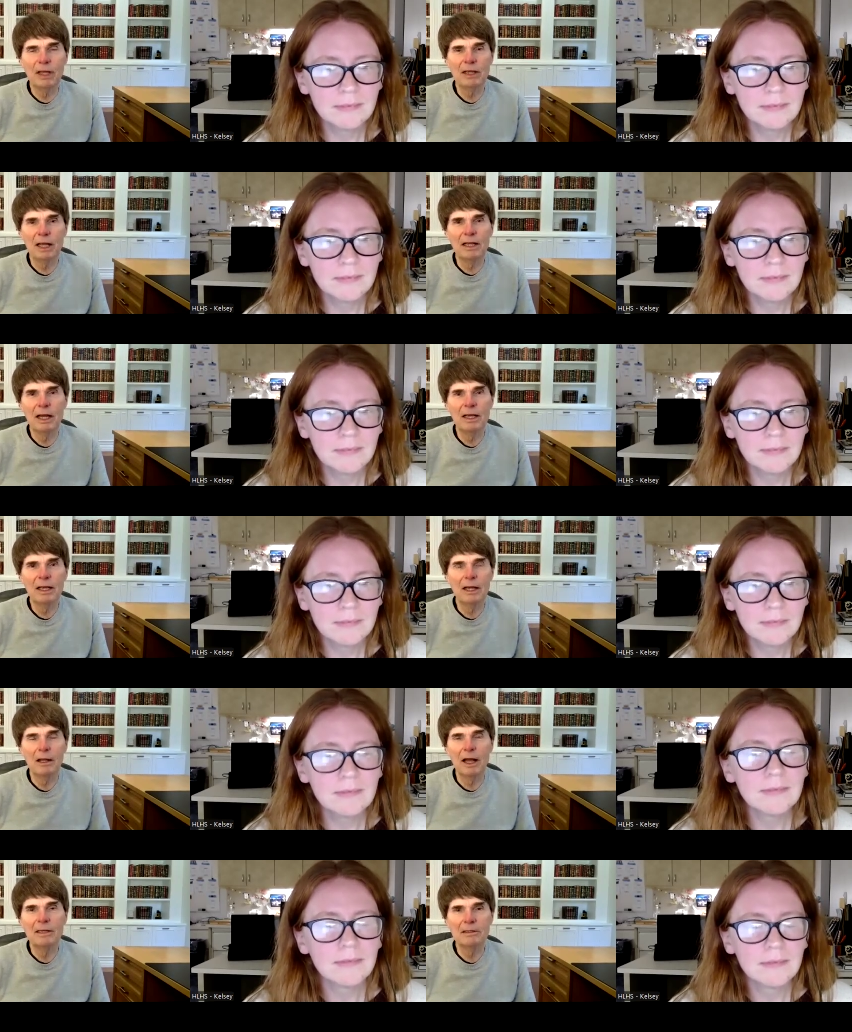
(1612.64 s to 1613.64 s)
Speaker 1: thing, uh,
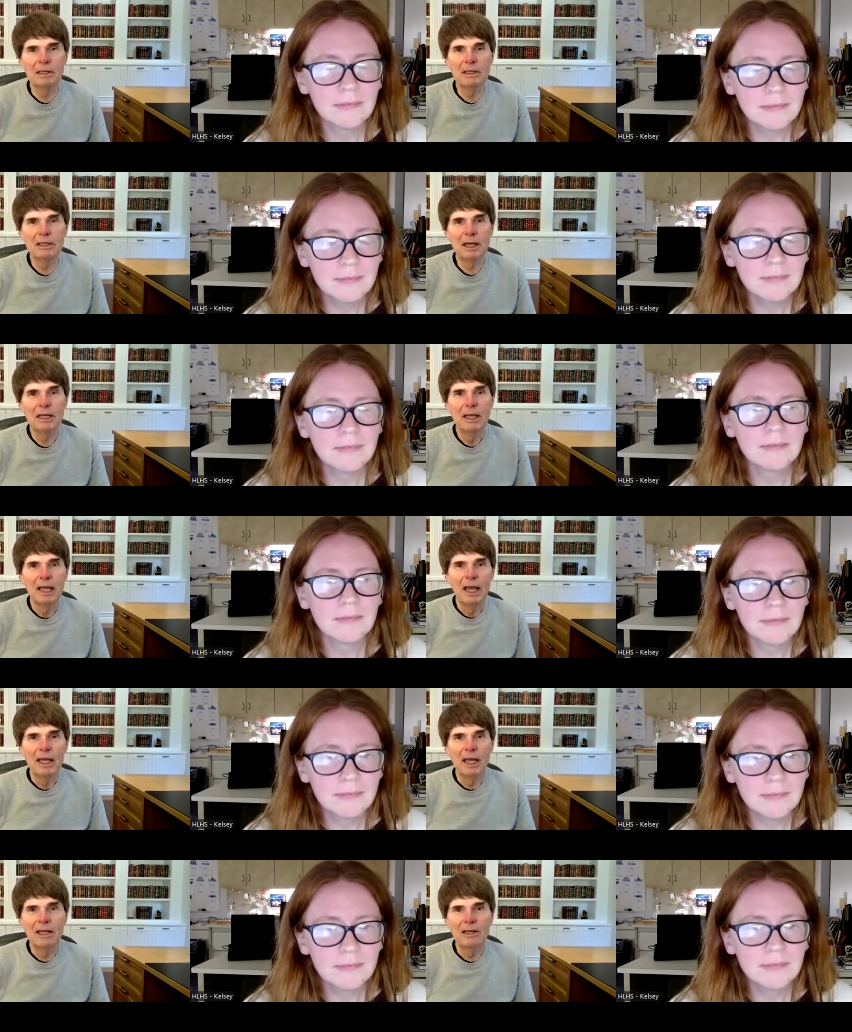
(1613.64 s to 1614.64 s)
I think,
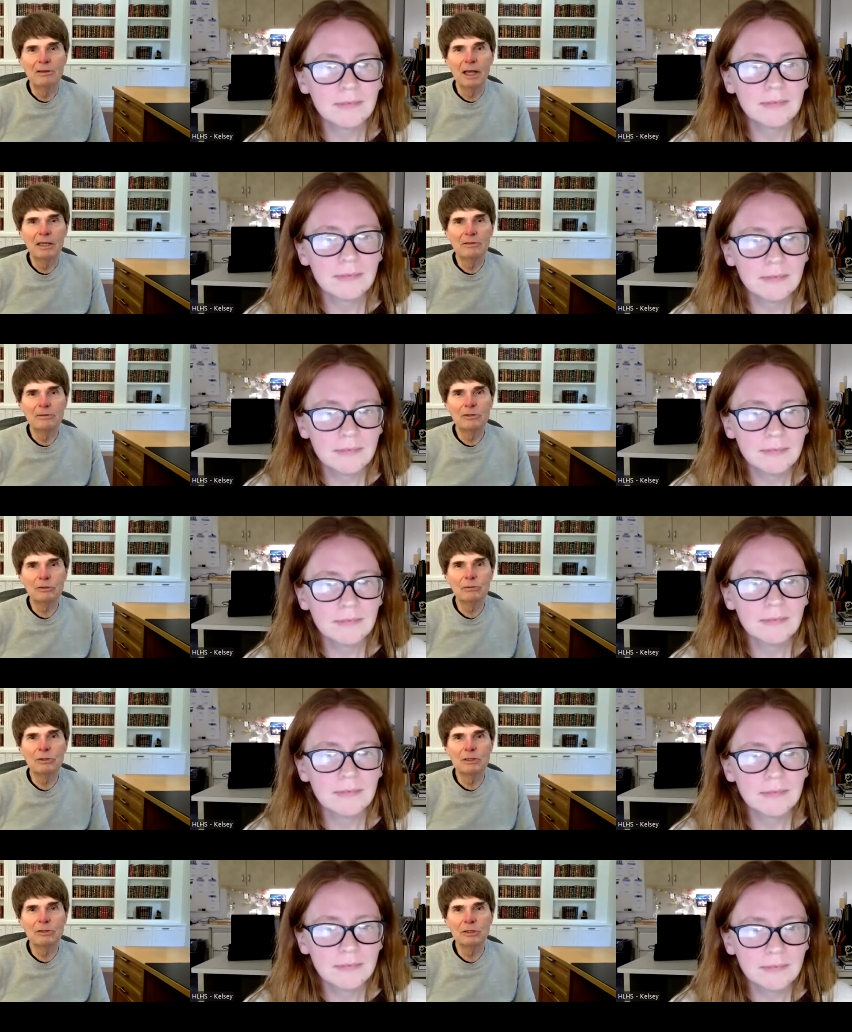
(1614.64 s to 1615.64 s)
and and you
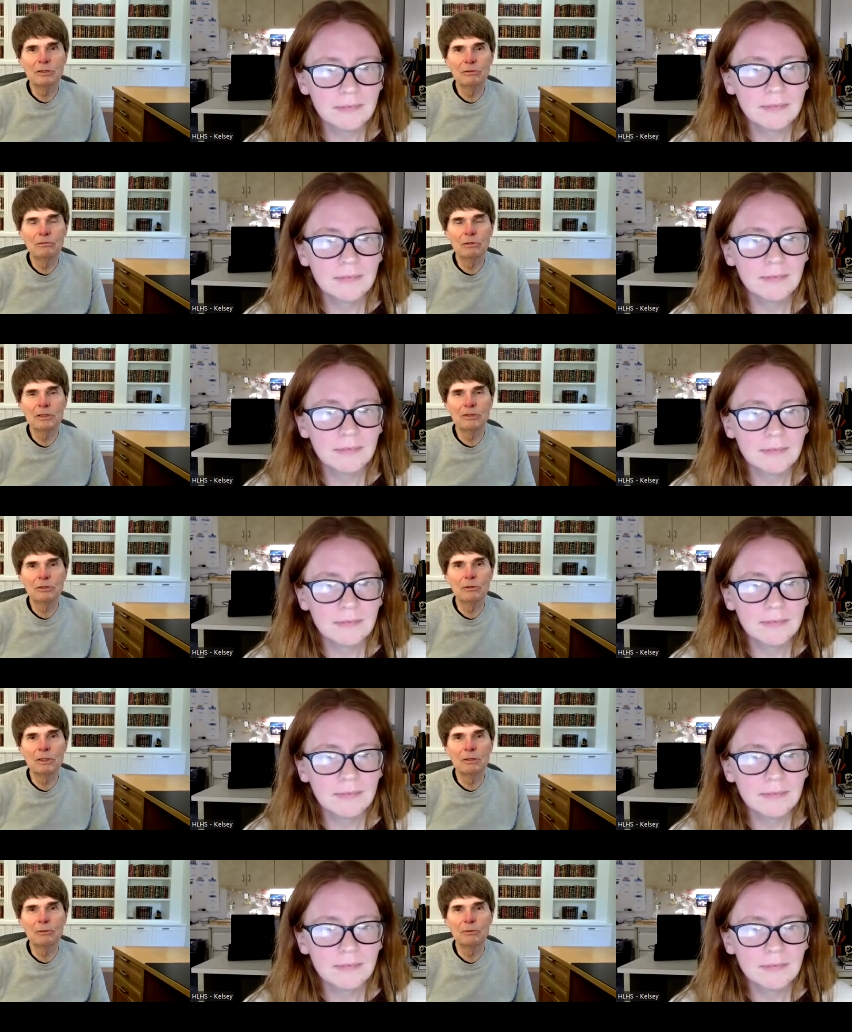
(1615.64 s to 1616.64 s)
sort of just trust
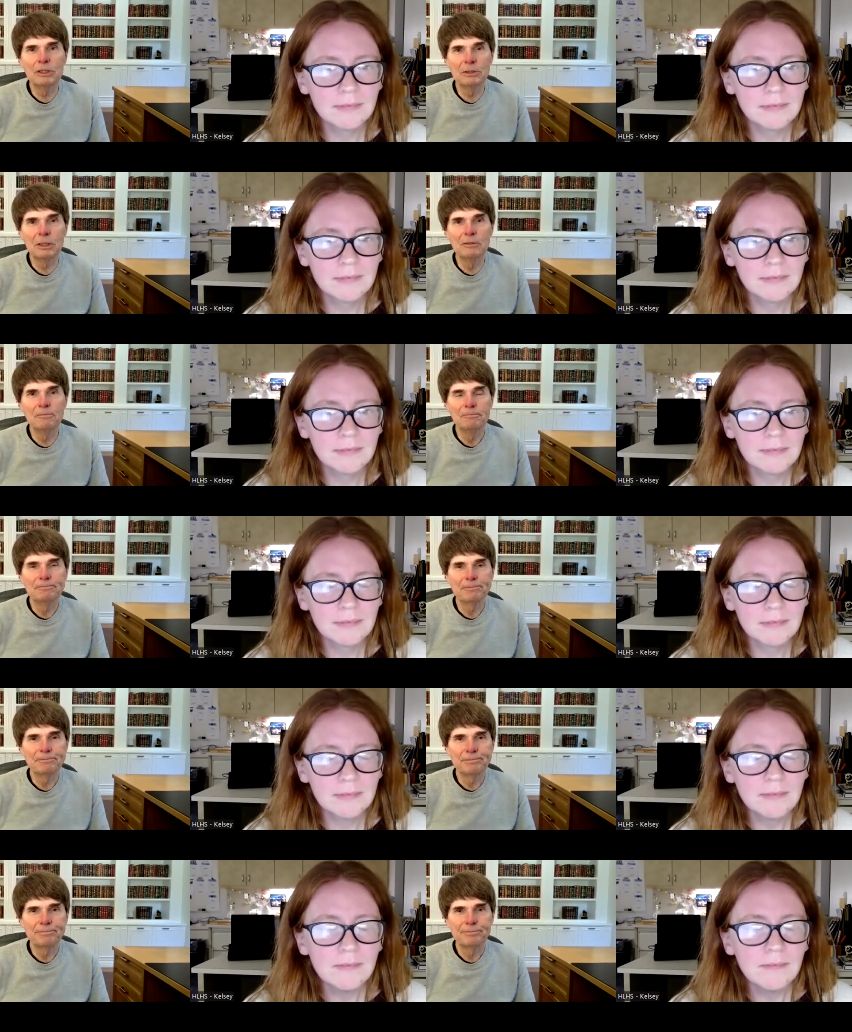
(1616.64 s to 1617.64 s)
your intuition.
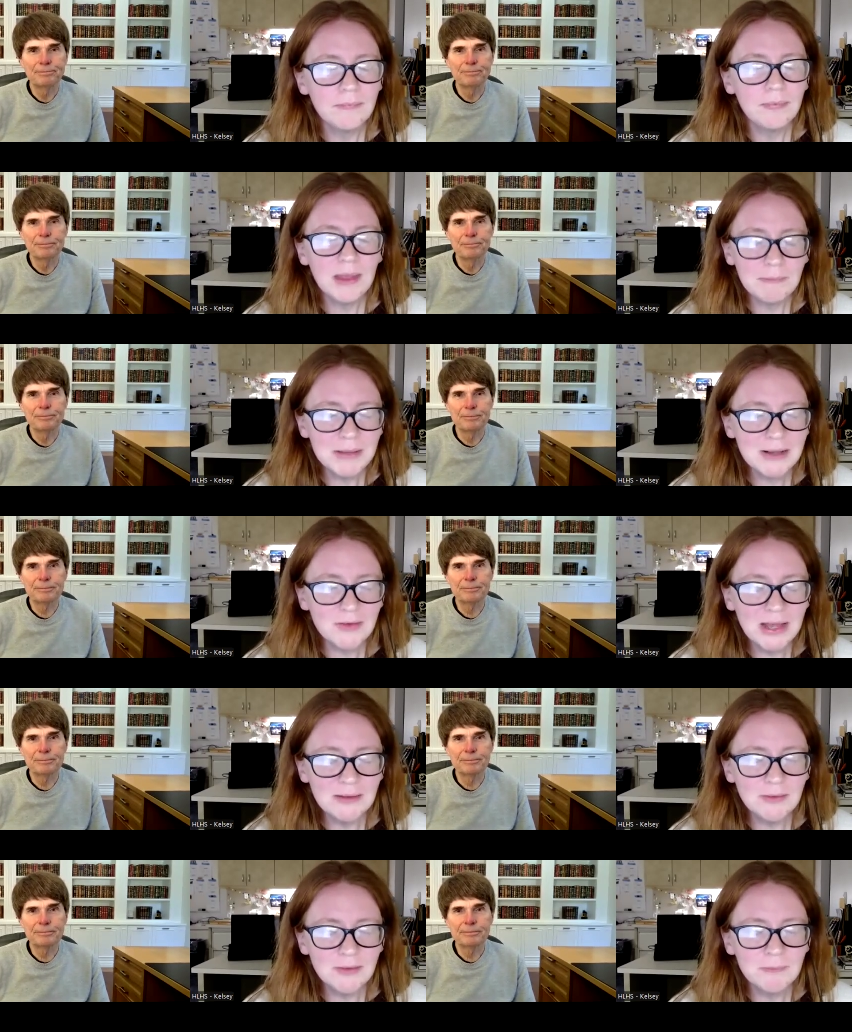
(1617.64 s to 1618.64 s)
Speaker 2: That makes
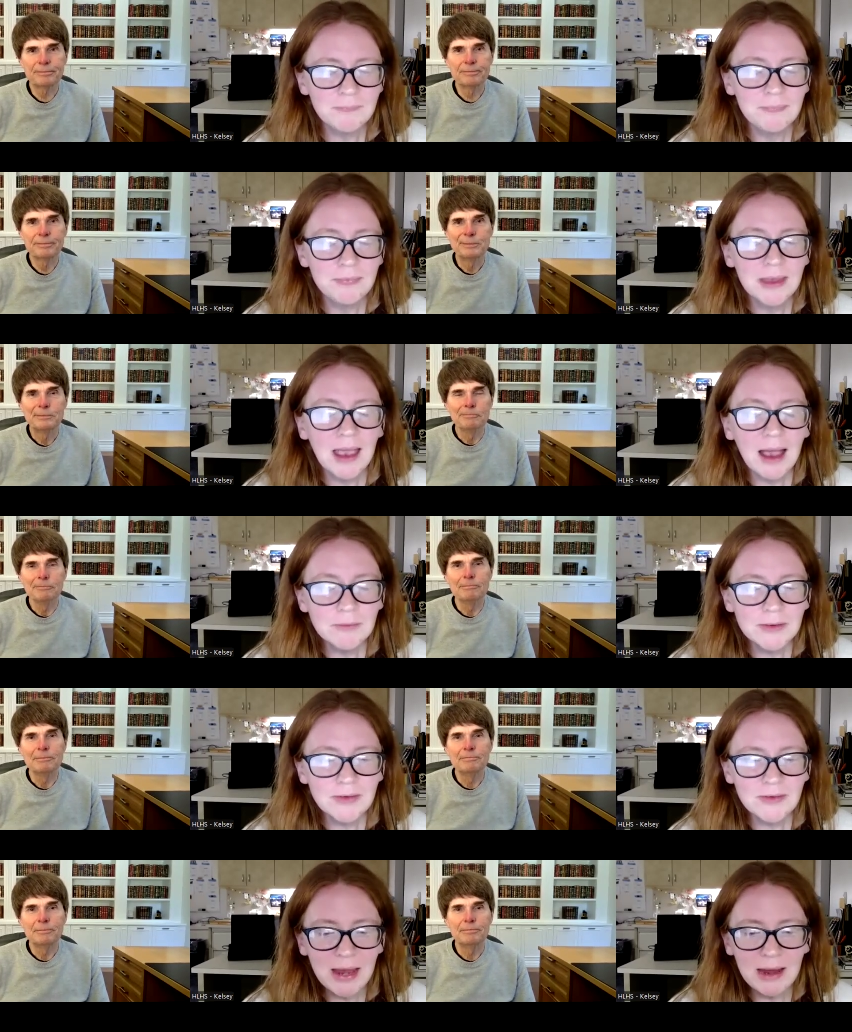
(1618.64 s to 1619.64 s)
sense. I
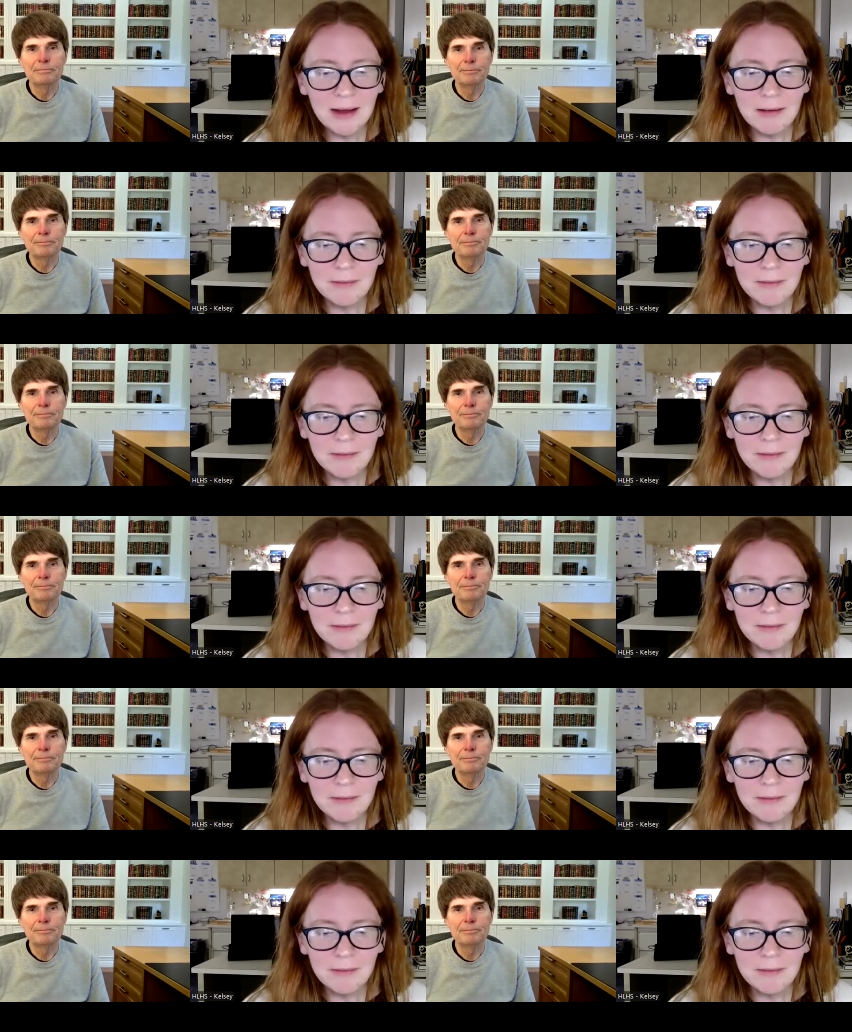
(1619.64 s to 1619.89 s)
will say,